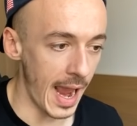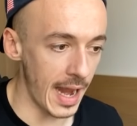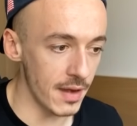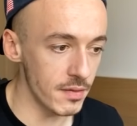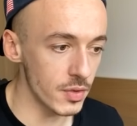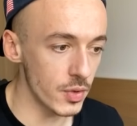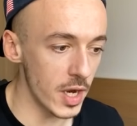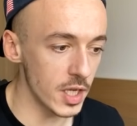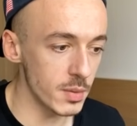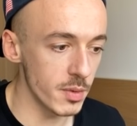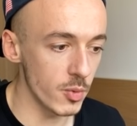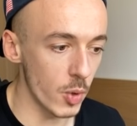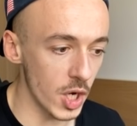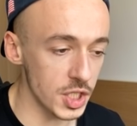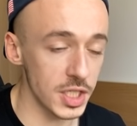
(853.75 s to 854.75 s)
And if you're going to
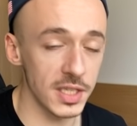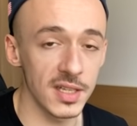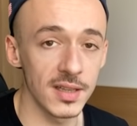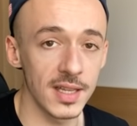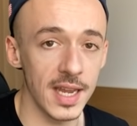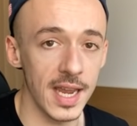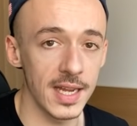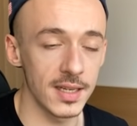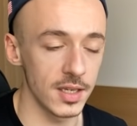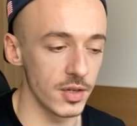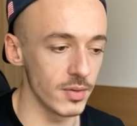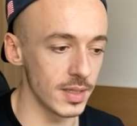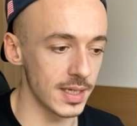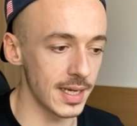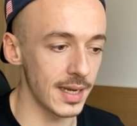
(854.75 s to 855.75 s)
be watching till the end,
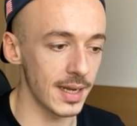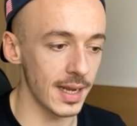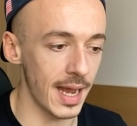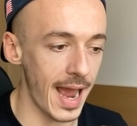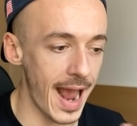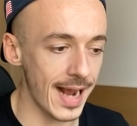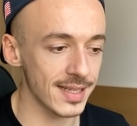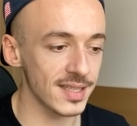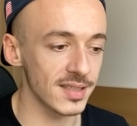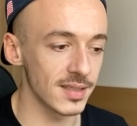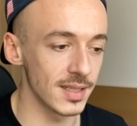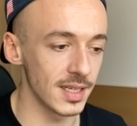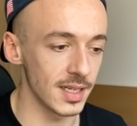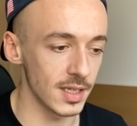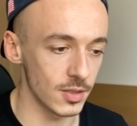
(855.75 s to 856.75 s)
you will get access
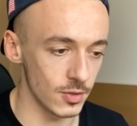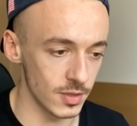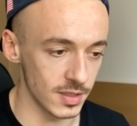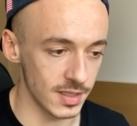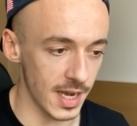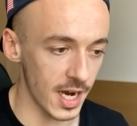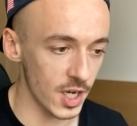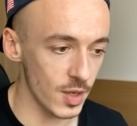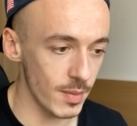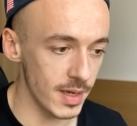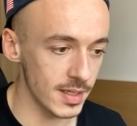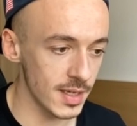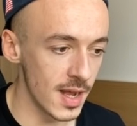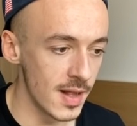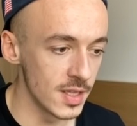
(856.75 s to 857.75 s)
link to this
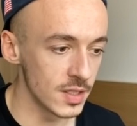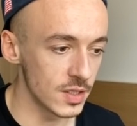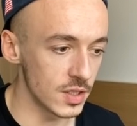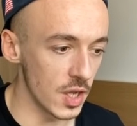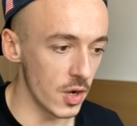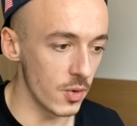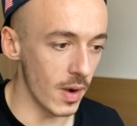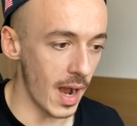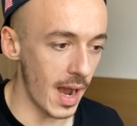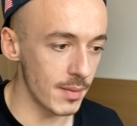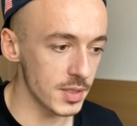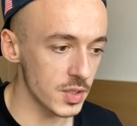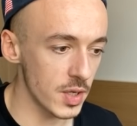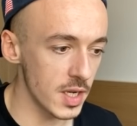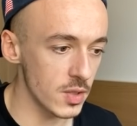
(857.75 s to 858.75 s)
document. So
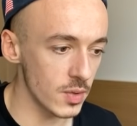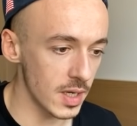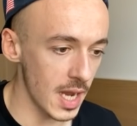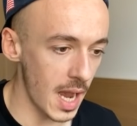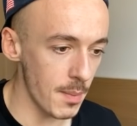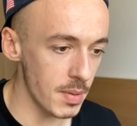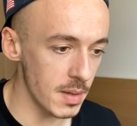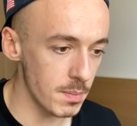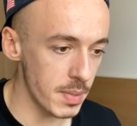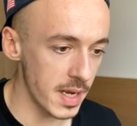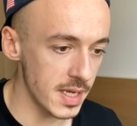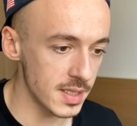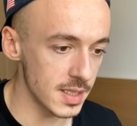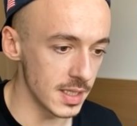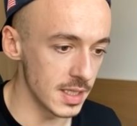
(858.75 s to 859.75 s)
I'm just going to copy and
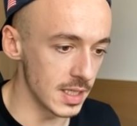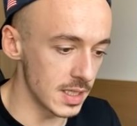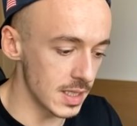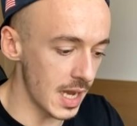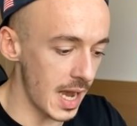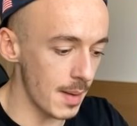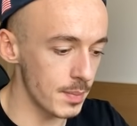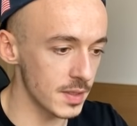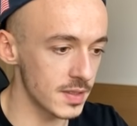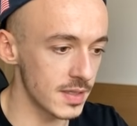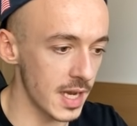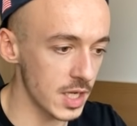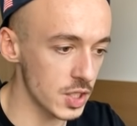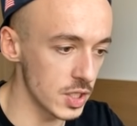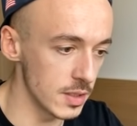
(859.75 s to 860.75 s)
paste the top
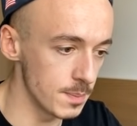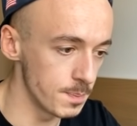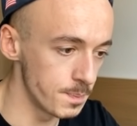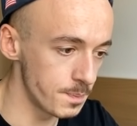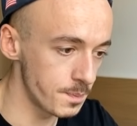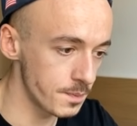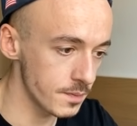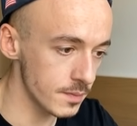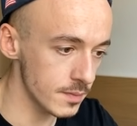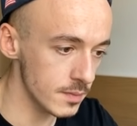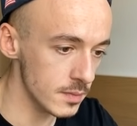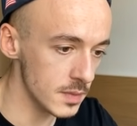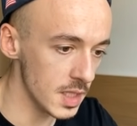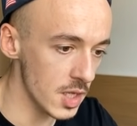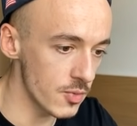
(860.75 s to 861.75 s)
section
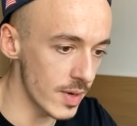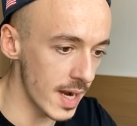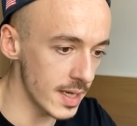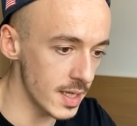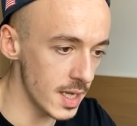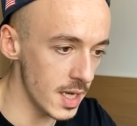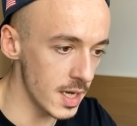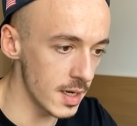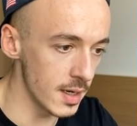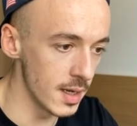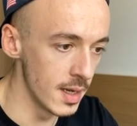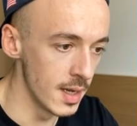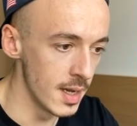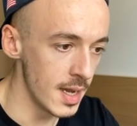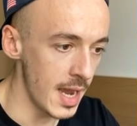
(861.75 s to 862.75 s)
right
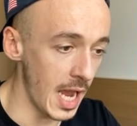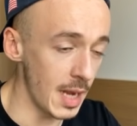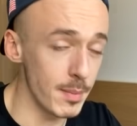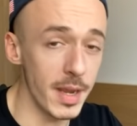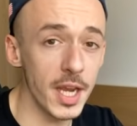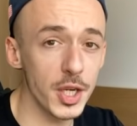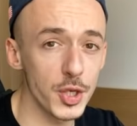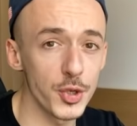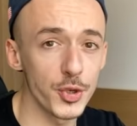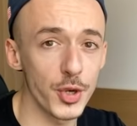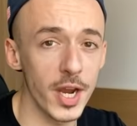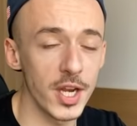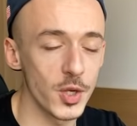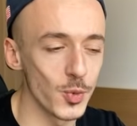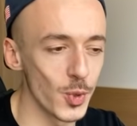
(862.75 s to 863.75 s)
here, and make sure you're
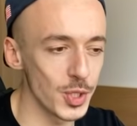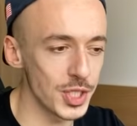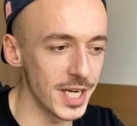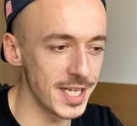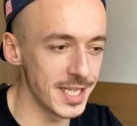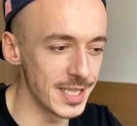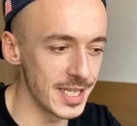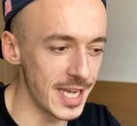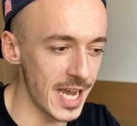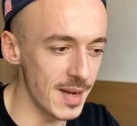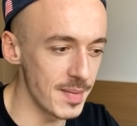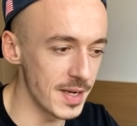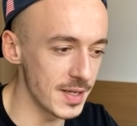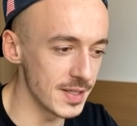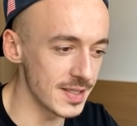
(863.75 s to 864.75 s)
going to watch until the
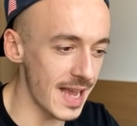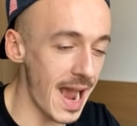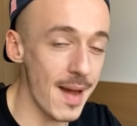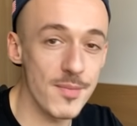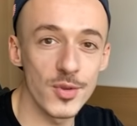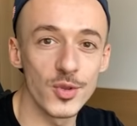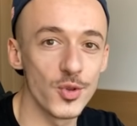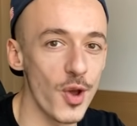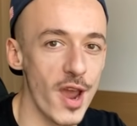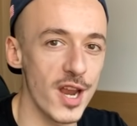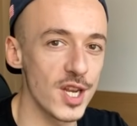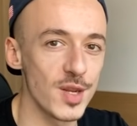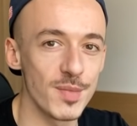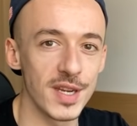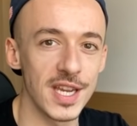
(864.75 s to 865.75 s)
end, because I'm not
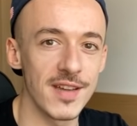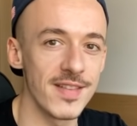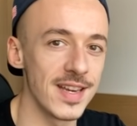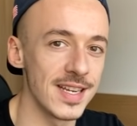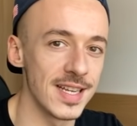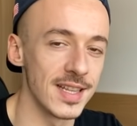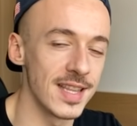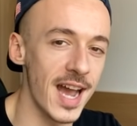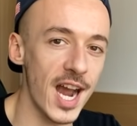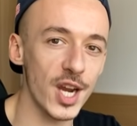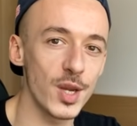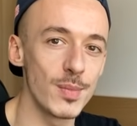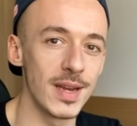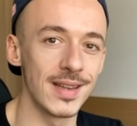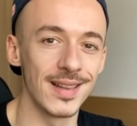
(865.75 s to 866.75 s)
going to be giving the
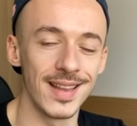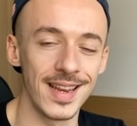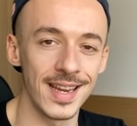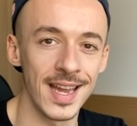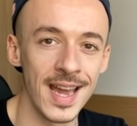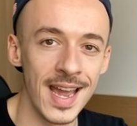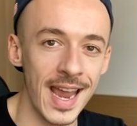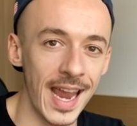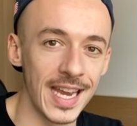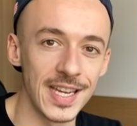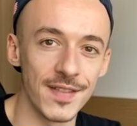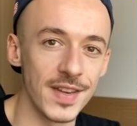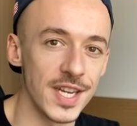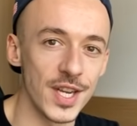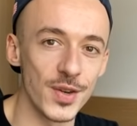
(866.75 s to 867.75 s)
document link in
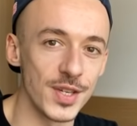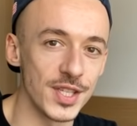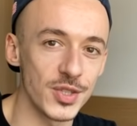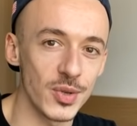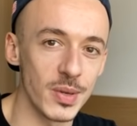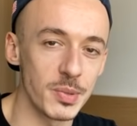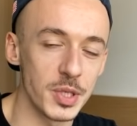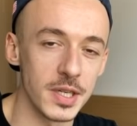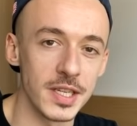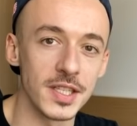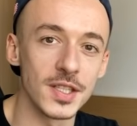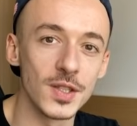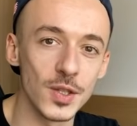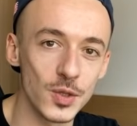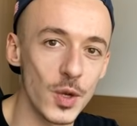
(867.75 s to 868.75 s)
the video description.
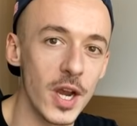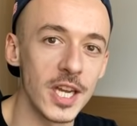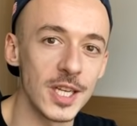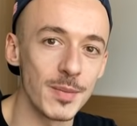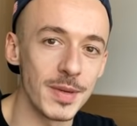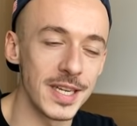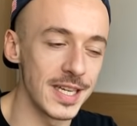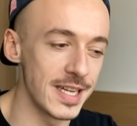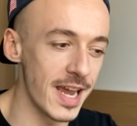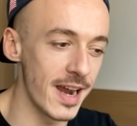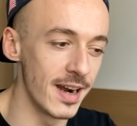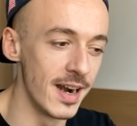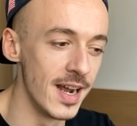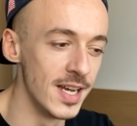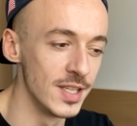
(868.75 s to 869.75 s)
It's not going to be
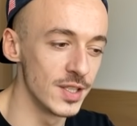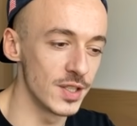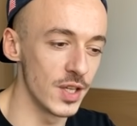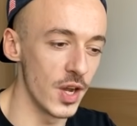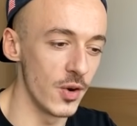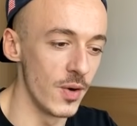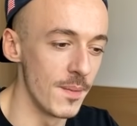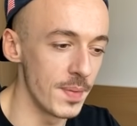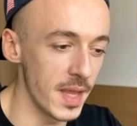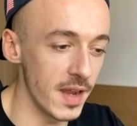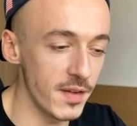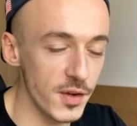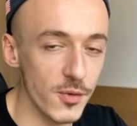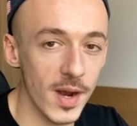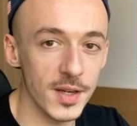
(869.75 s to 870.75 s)
there. So
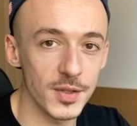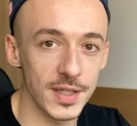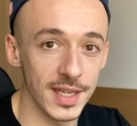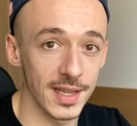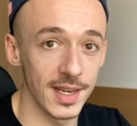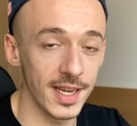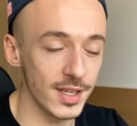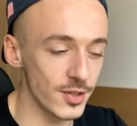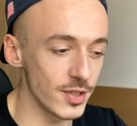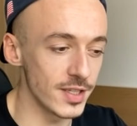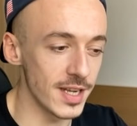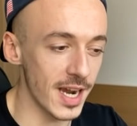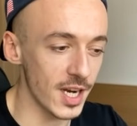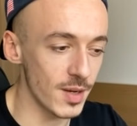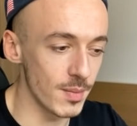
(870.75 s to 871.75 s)
if you want to get linked to the
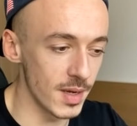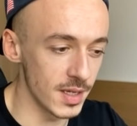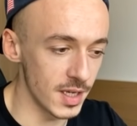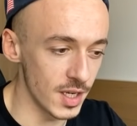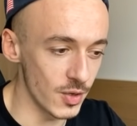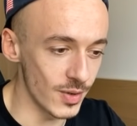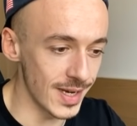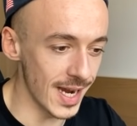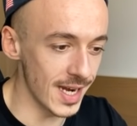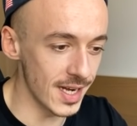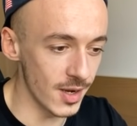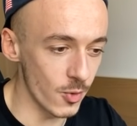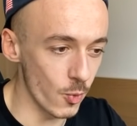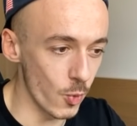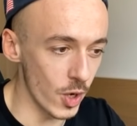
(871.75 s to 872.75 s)
document, you
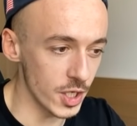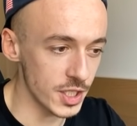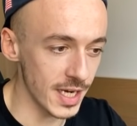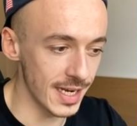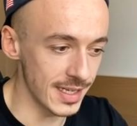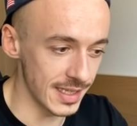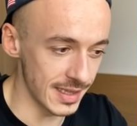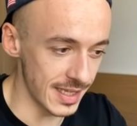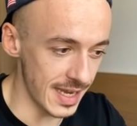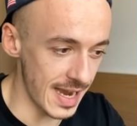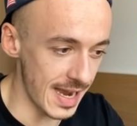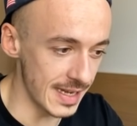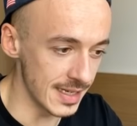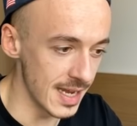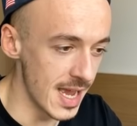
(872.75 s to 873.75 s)
gotta watch until the
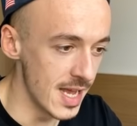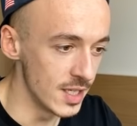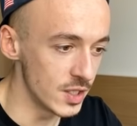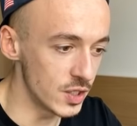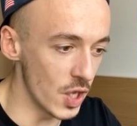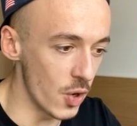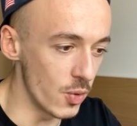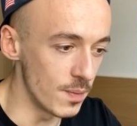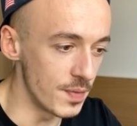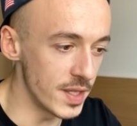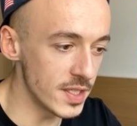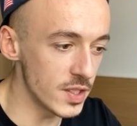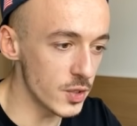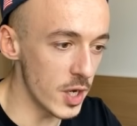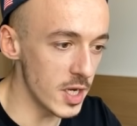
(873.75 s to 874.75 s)
end. So
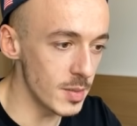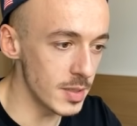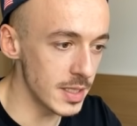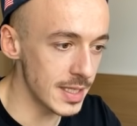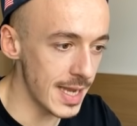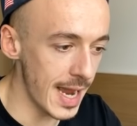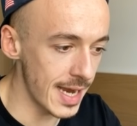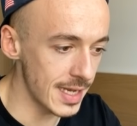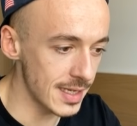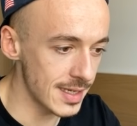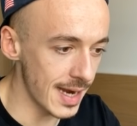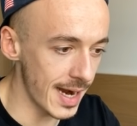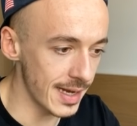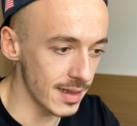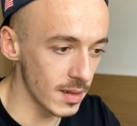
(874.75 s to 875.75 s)
this is going to be the
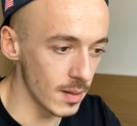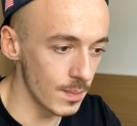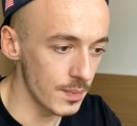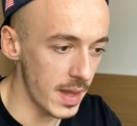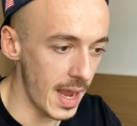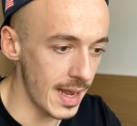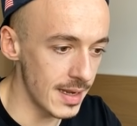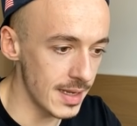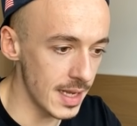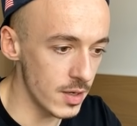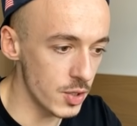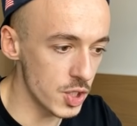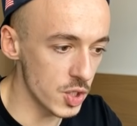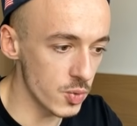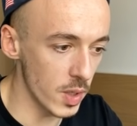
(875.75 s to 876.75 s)
title, and
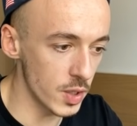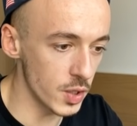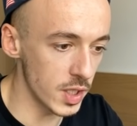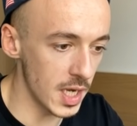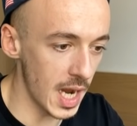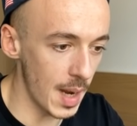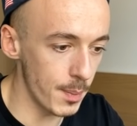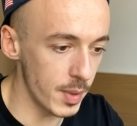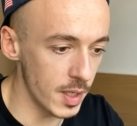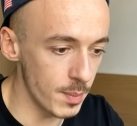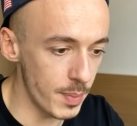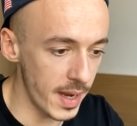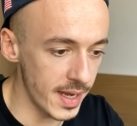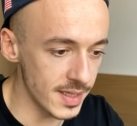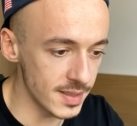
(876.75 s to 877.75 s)
then you just want to copy
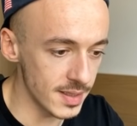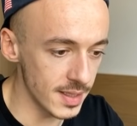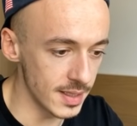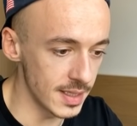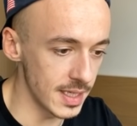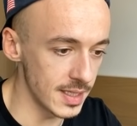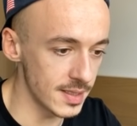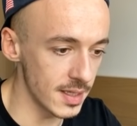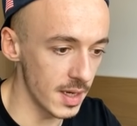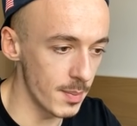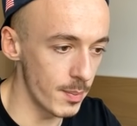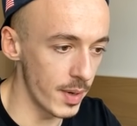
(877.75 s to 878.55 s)
and paste this